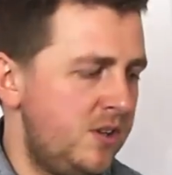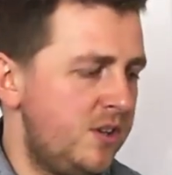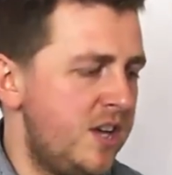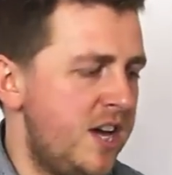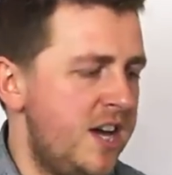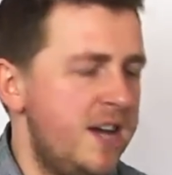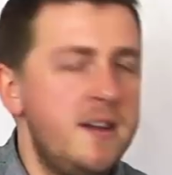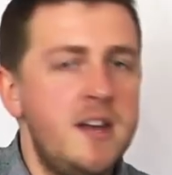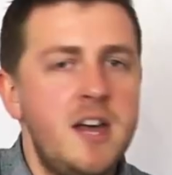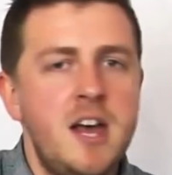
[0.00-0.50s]

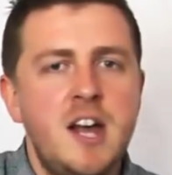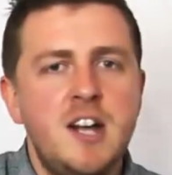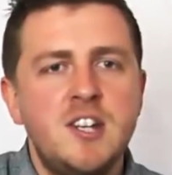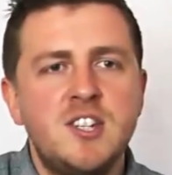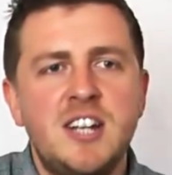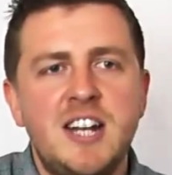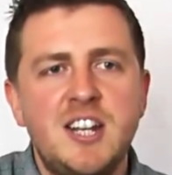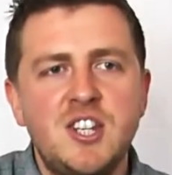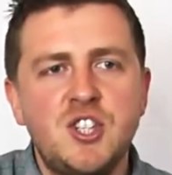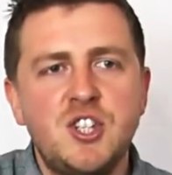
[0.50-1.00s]
Okay,
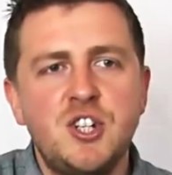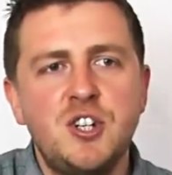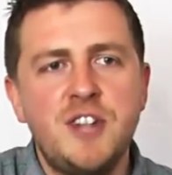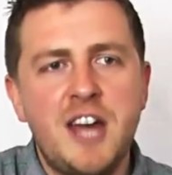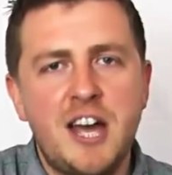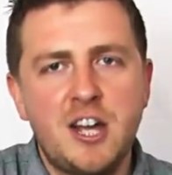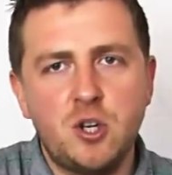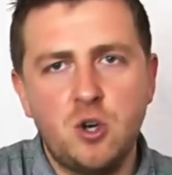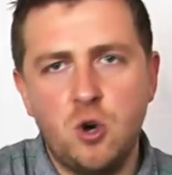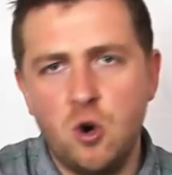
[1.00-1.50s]
so let's do
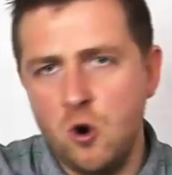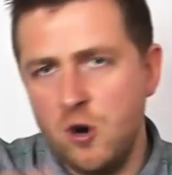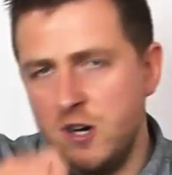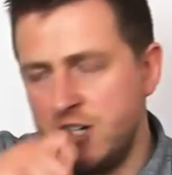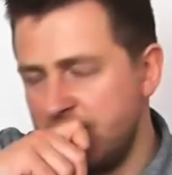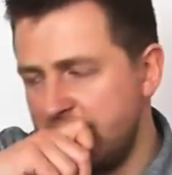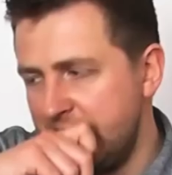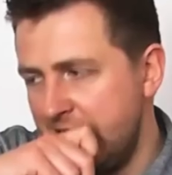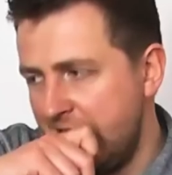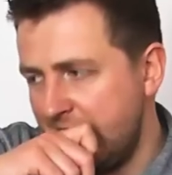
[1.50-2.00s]
that
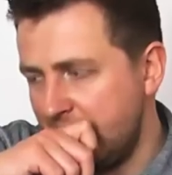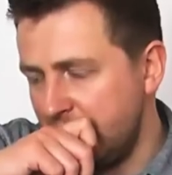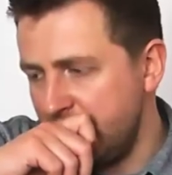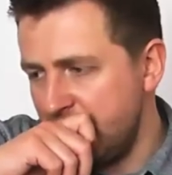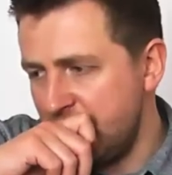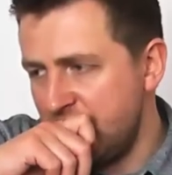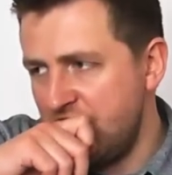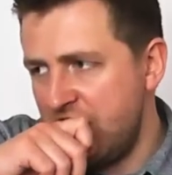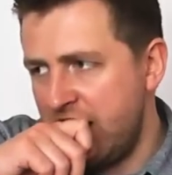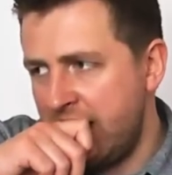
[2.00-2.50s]
chorus, starting on
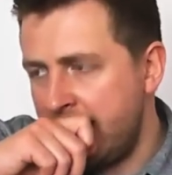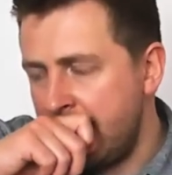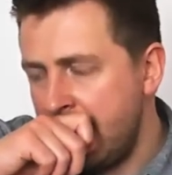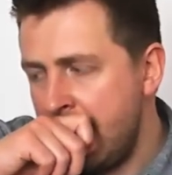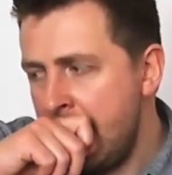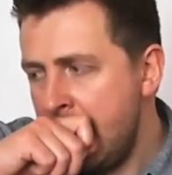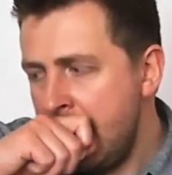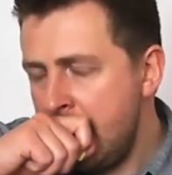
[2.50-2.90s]
the G.